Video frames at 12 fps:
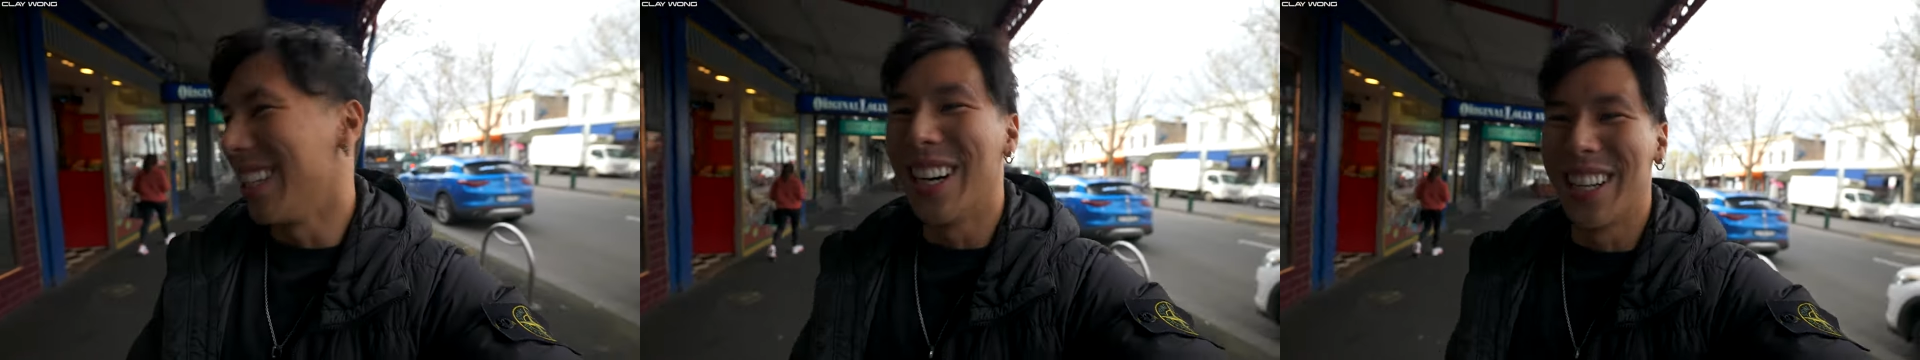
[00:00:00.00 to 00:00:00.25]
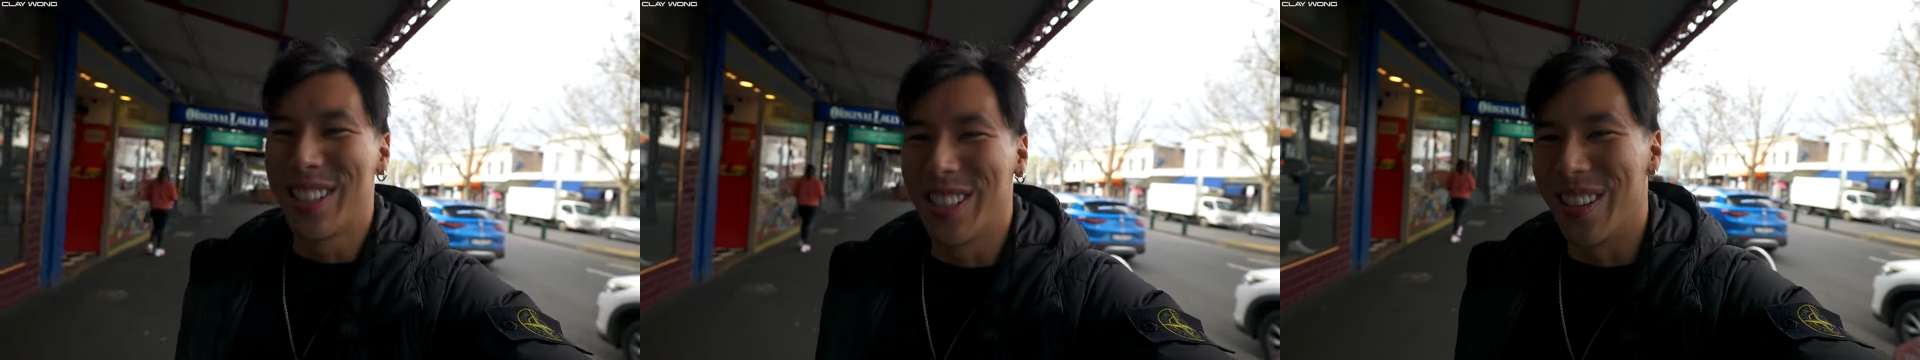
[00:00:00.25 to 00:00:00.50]

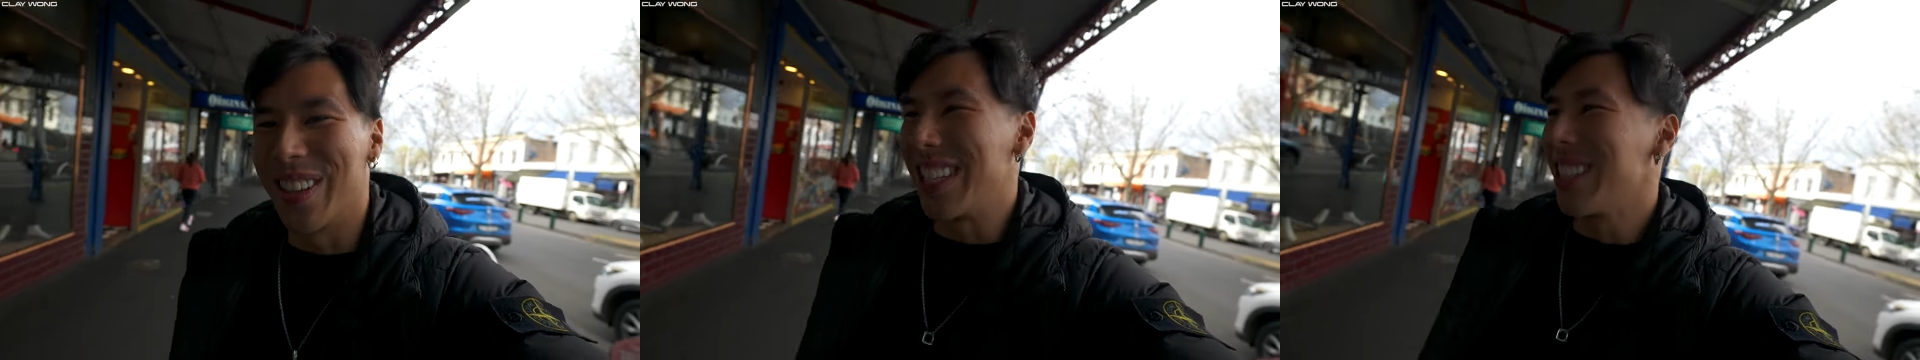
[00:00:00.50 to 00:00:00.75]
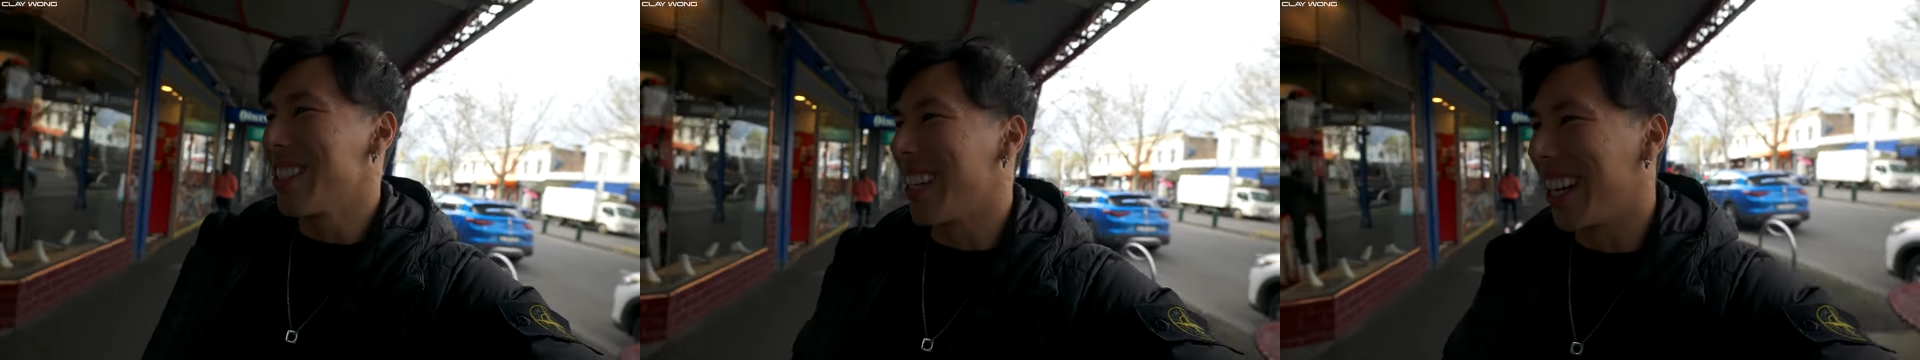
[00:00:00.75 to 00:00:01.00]
Not sure what
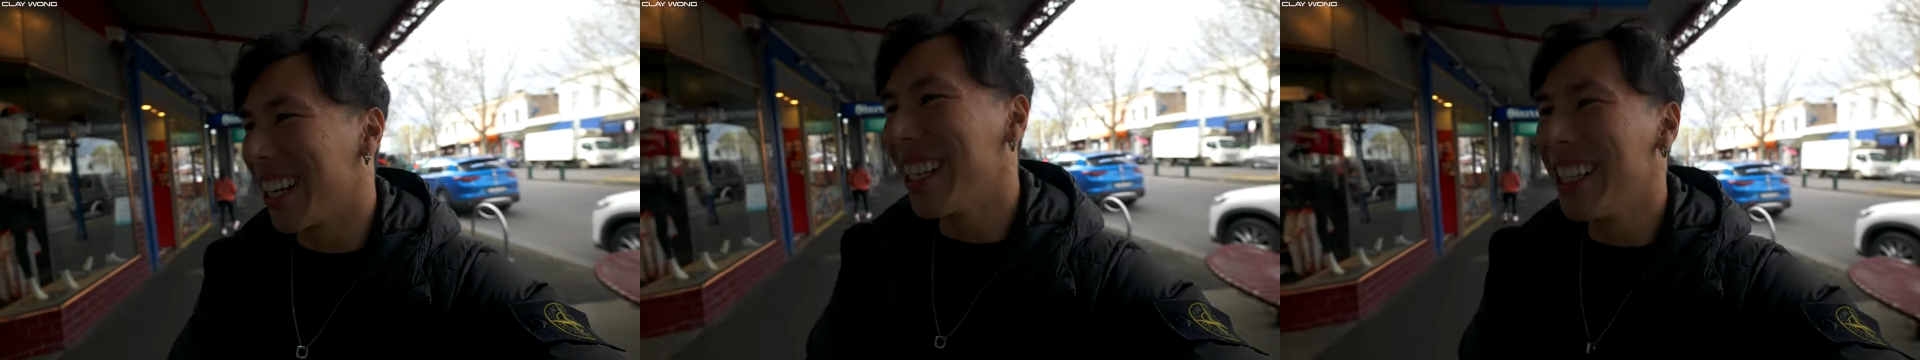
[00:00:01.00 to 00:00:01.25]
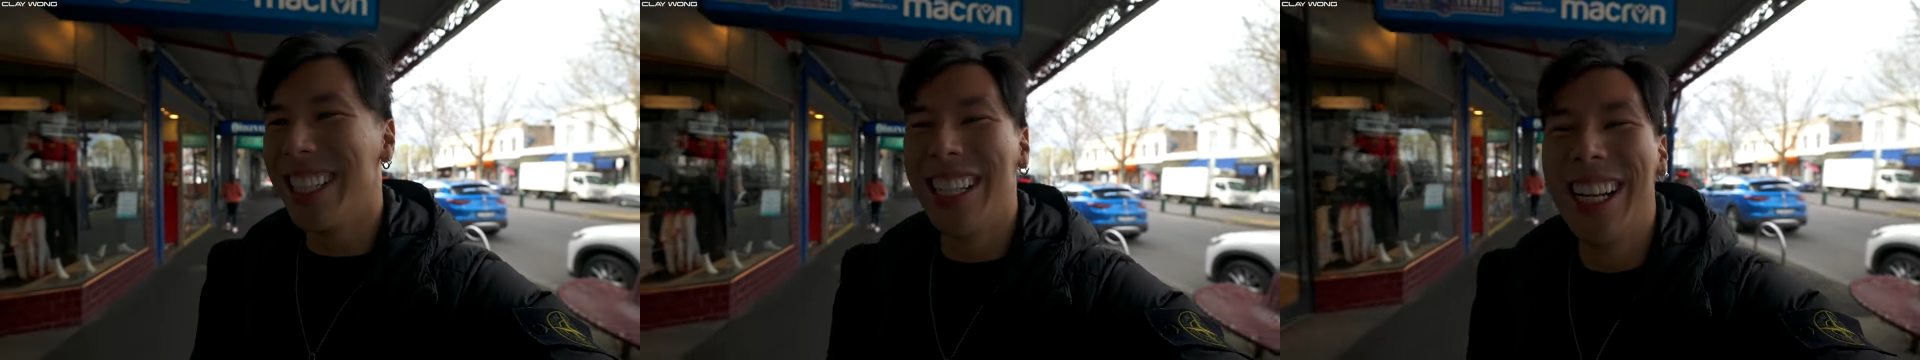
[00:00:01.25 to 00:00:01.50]
he's saying.
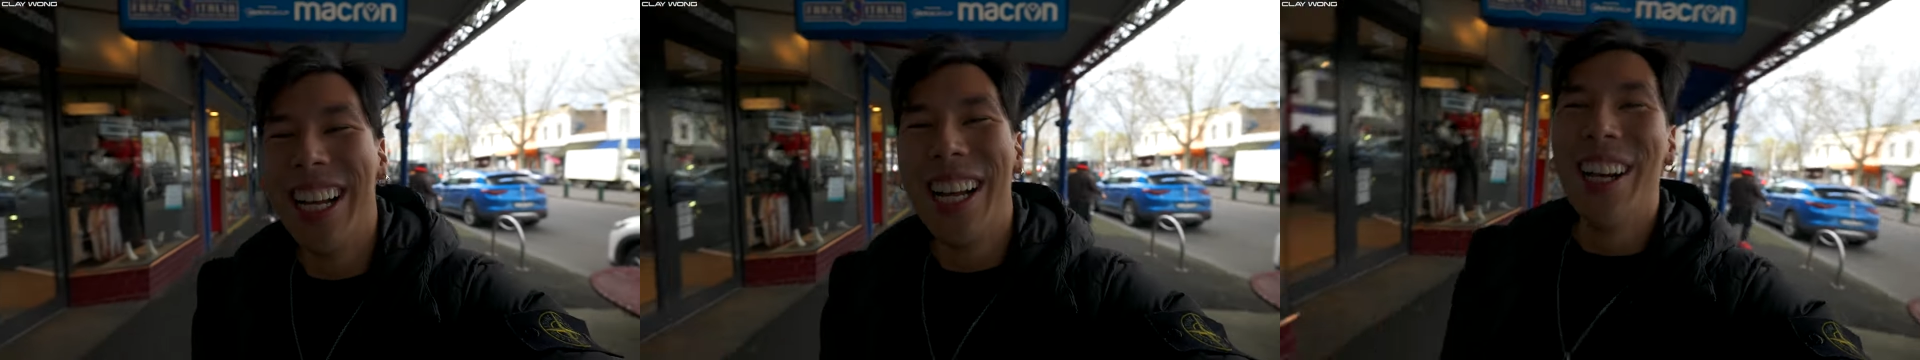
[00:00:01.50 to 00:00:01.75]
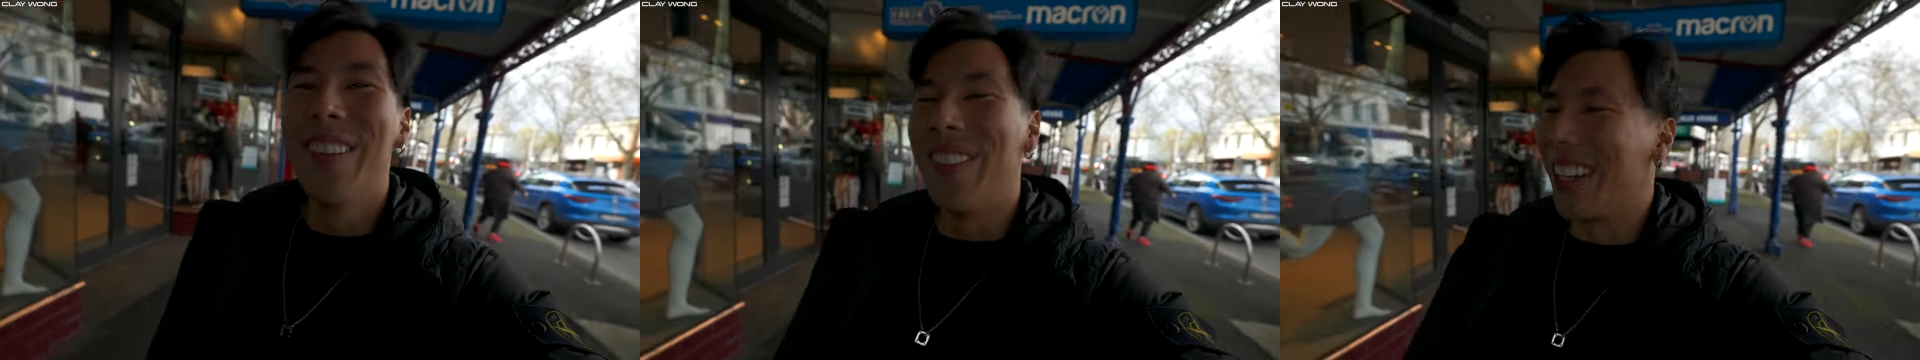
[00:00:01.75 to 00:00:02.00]

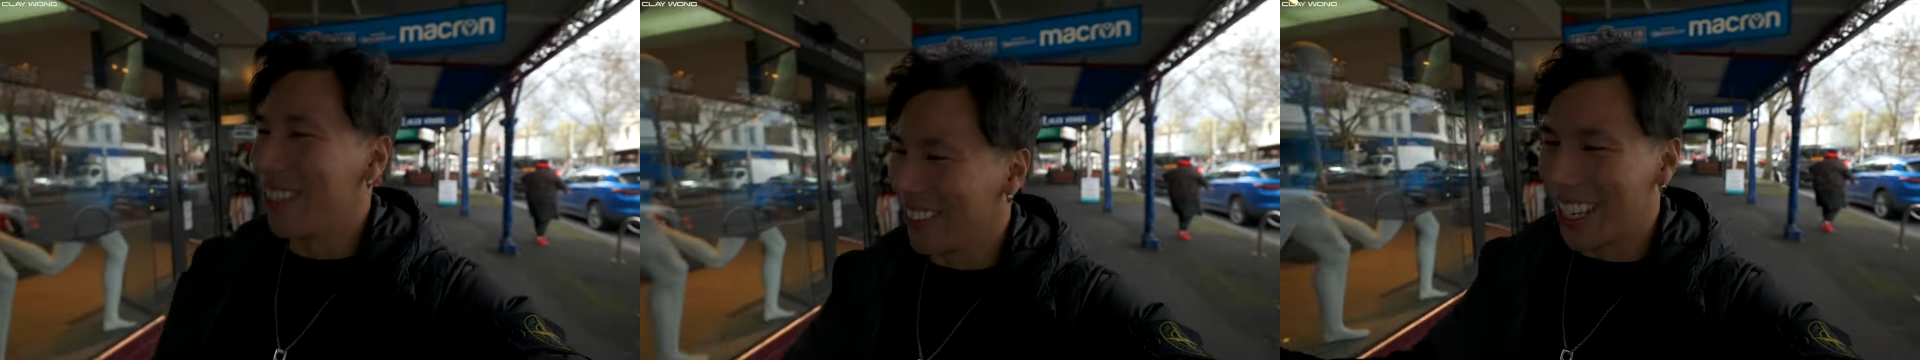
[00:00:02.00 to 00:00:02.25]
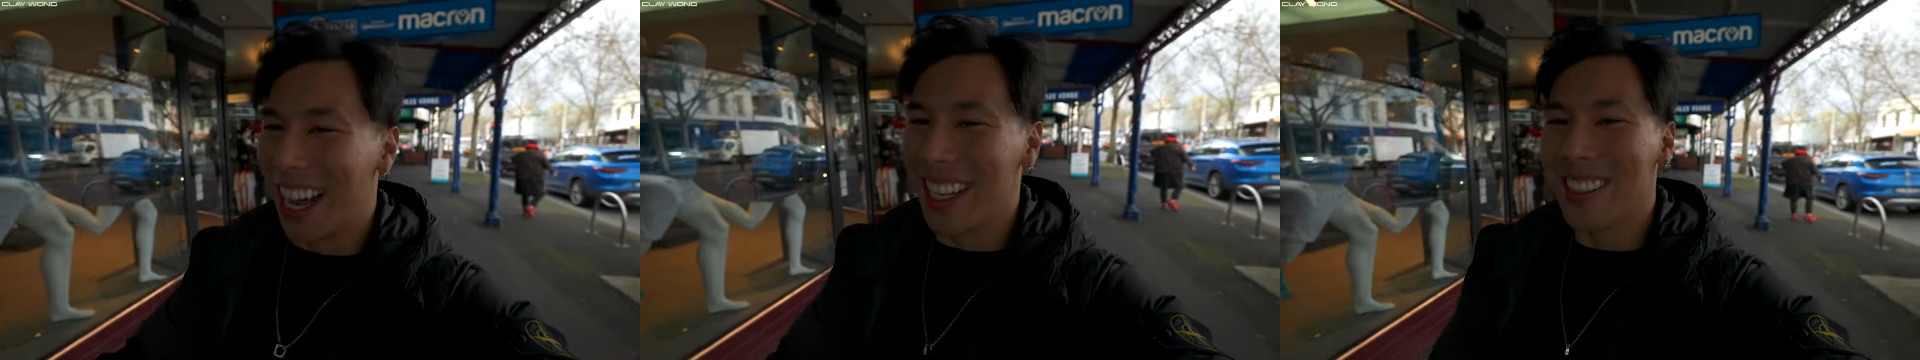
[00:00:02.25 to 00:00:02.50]
But
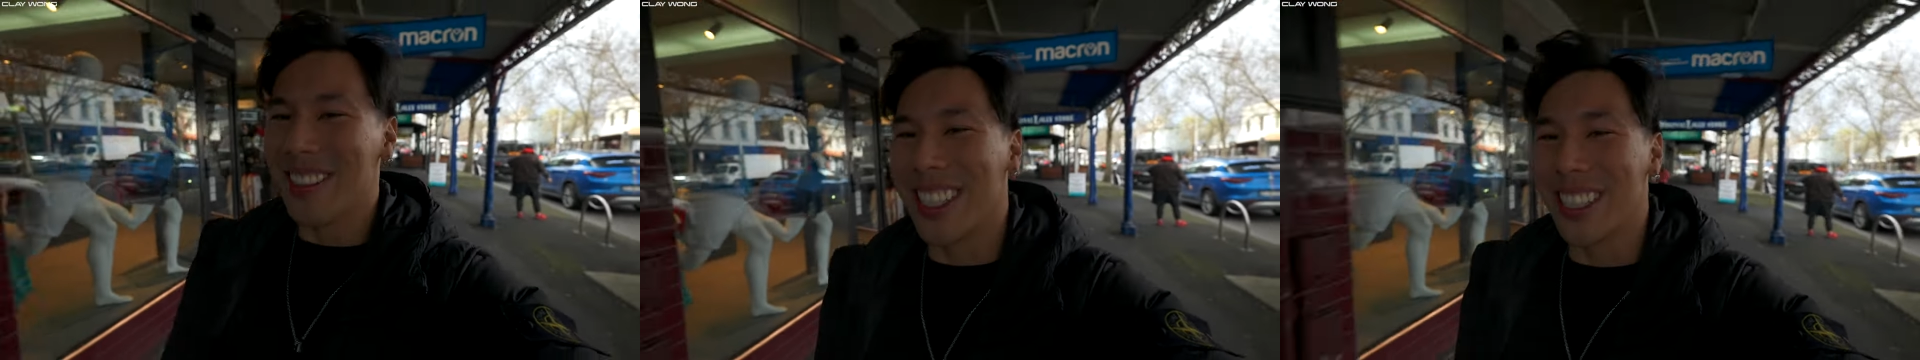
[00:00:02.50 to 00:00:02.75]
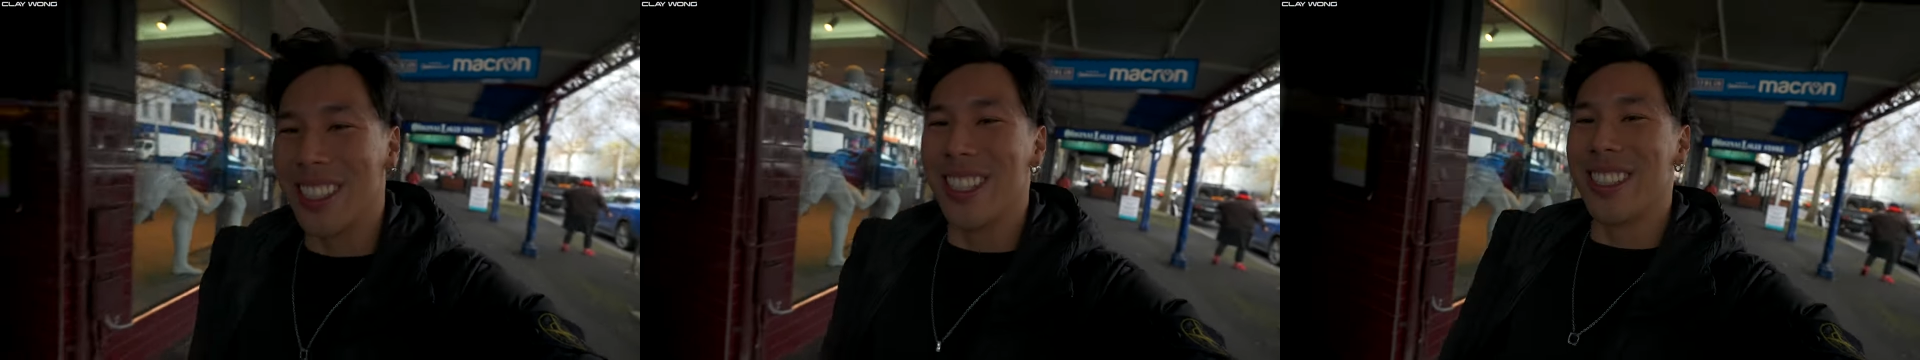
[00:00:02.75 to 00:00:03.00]
guys,
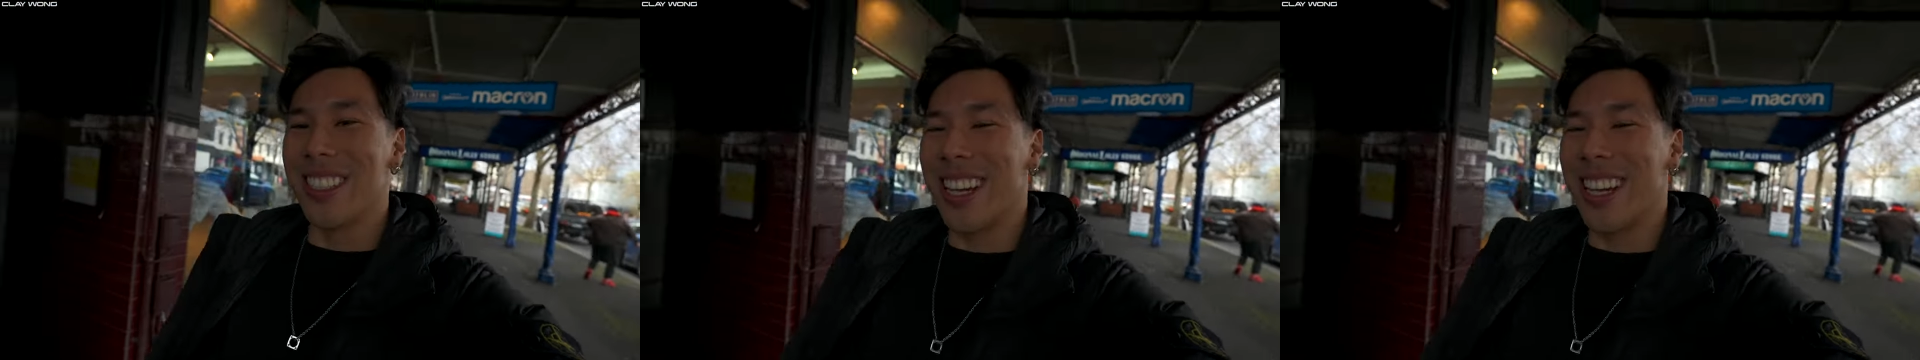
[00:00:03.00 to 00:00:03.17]
this is